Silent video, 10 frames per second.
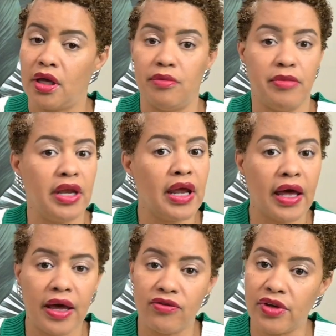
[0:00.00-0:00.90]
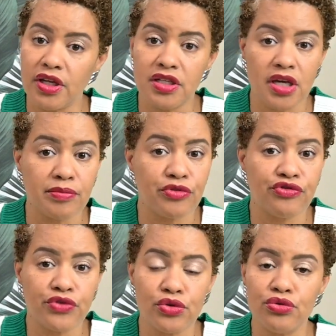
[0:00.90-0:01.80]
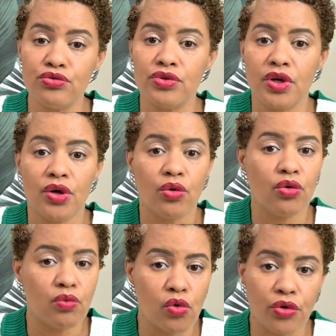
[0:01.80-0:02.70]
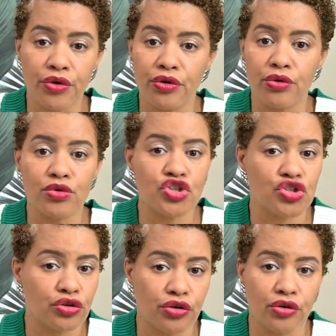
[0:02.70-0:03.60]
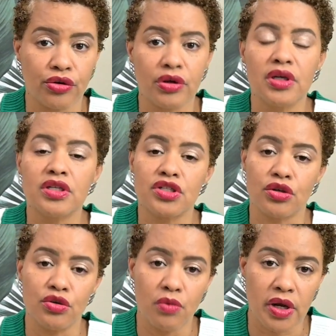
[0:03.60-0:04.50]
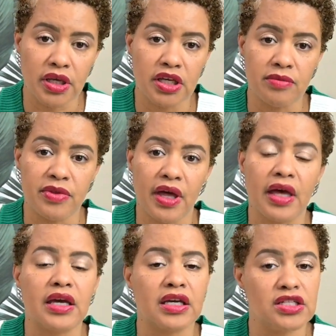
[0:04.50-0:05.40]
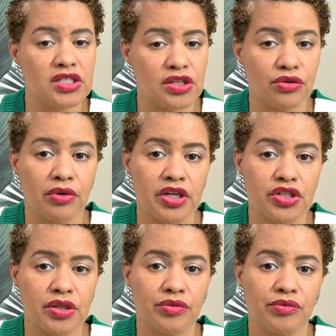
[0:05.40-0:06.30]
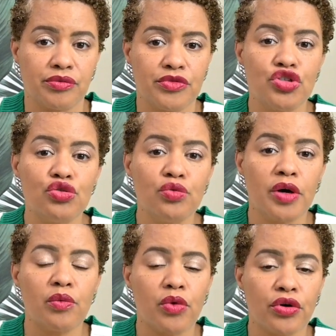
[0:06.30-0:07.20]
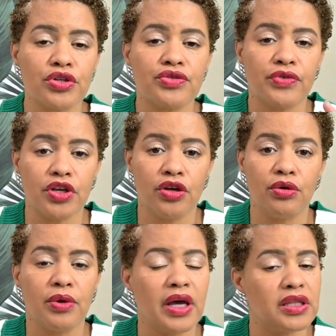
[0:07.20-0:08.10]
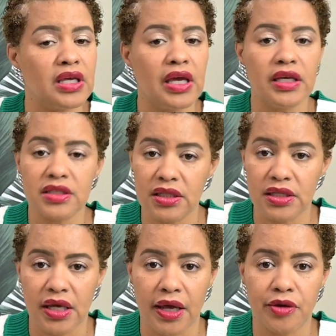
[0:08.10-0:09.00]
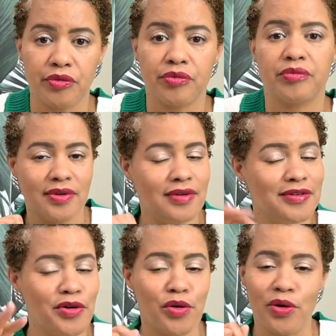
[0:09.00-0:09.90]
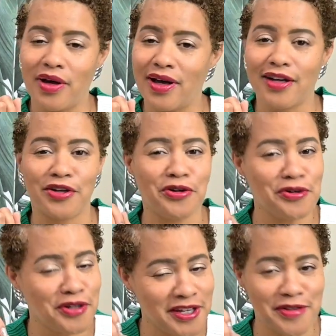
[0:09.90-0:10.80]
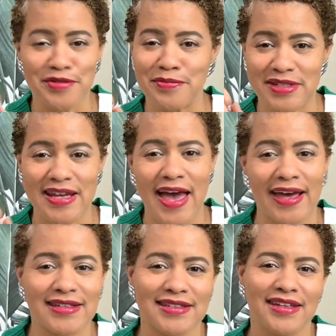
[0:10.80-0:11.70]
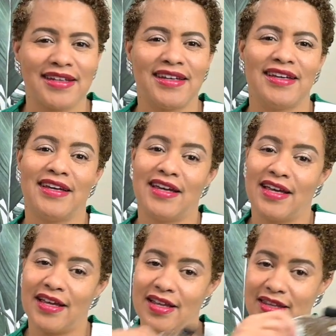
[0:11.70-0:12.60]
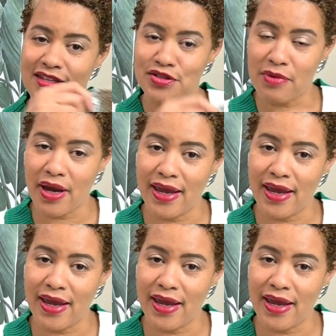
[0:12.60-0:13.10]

and may not have any type of food or water or sugar, so you want to keep that in consideration. Do what works for you at the end of the day. You know, a girl loves some snacks. This right